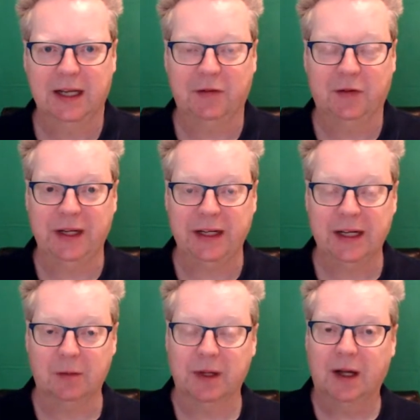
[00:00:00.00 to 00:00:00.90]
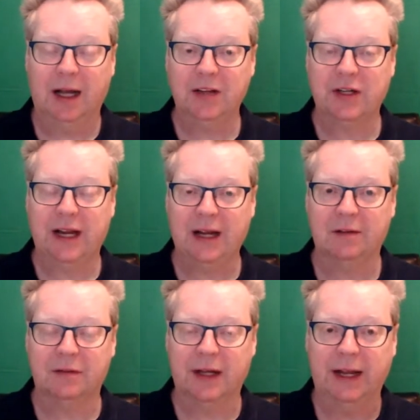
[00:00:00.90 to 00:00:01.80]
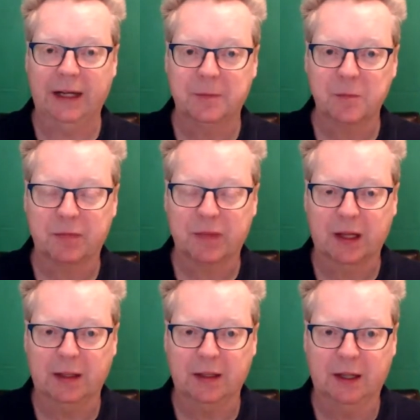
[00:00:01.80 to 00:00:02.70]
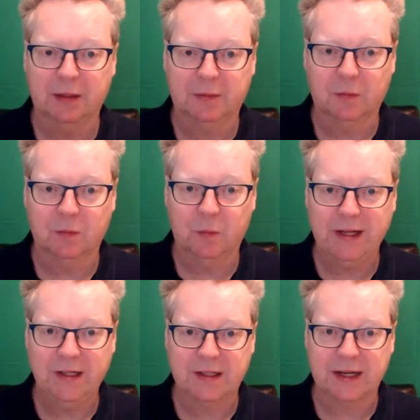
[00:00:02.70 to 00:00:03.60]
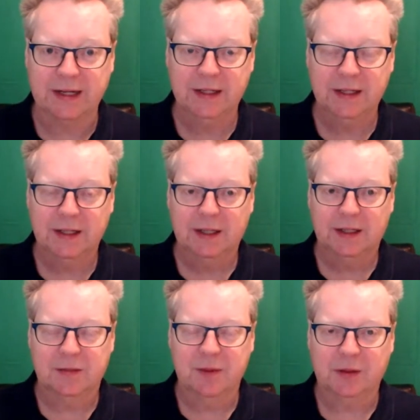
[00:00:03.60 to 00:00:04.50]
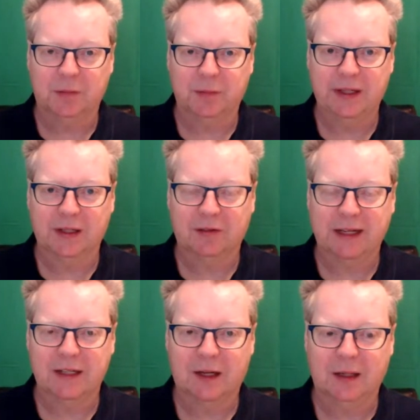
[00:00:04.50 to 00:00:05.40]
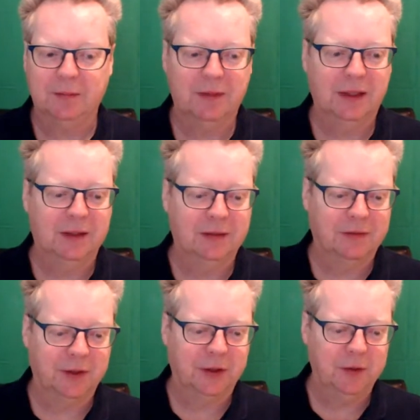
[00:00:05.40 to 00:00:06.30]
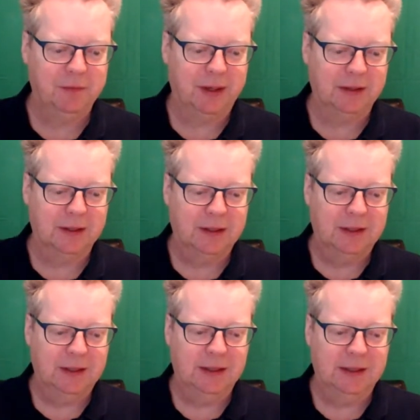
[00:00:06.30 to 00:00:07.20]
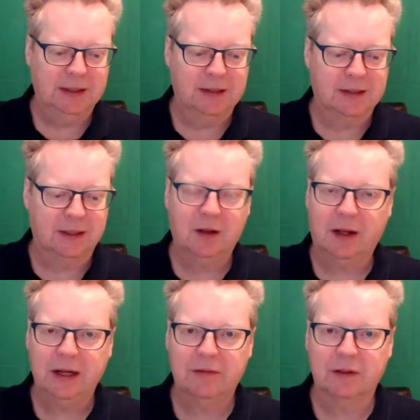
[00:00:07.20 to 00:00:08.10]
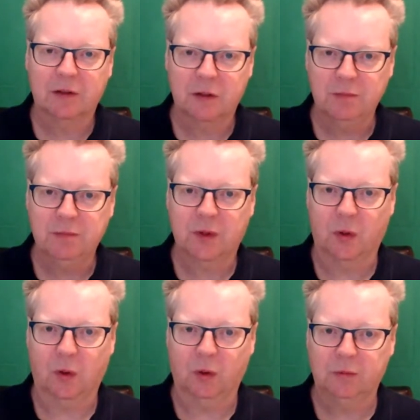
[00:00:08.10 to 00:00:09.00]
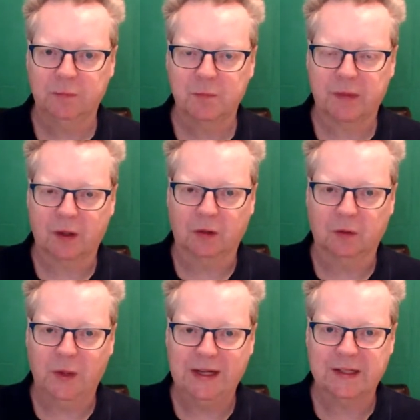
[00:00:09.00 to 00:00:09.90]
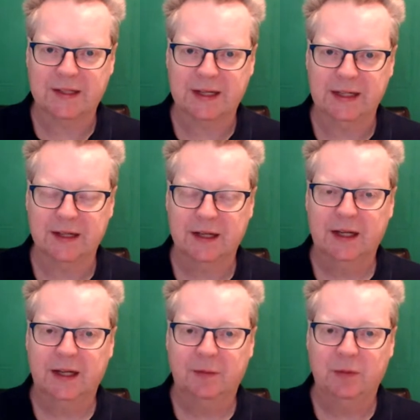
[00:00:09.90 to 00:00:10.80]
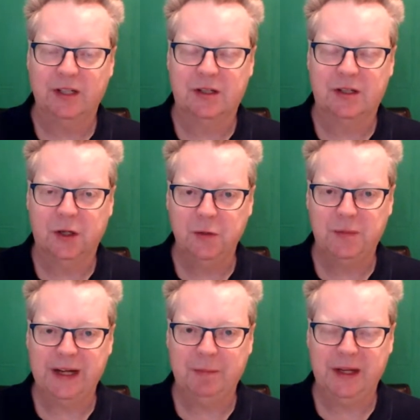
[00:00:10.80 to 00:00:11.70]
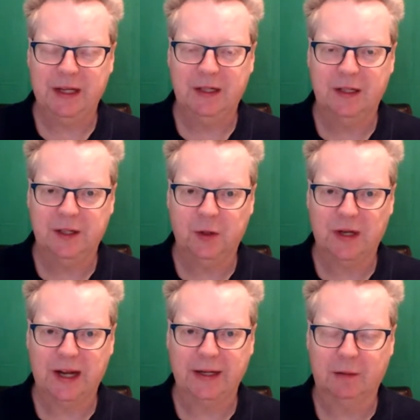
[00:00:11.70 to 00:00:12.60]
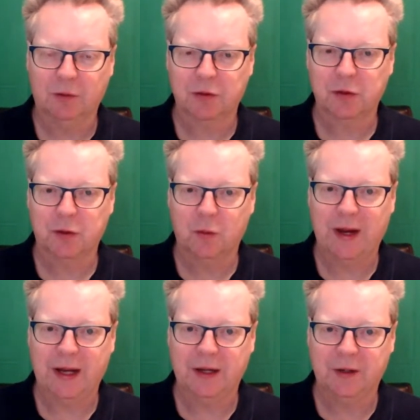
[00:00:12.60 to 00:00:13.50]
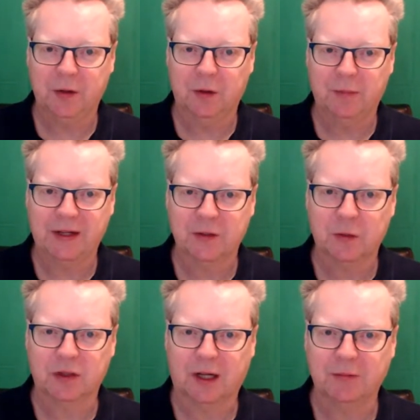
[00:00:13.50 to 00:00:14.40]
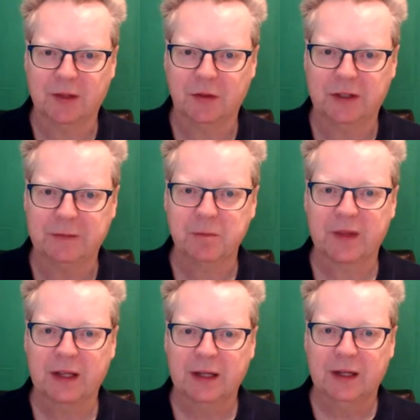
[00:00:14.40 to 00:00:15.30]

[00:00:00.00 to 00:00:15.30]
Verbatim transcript: uh, if you need help. I actually have a, a, a Wednesday. This might not be a great time uh, for you, but uh, it's a live Zoom call on Wednesdays which is 2 p.m. in the UK. I'm not sure where you're based or what time zone you're in,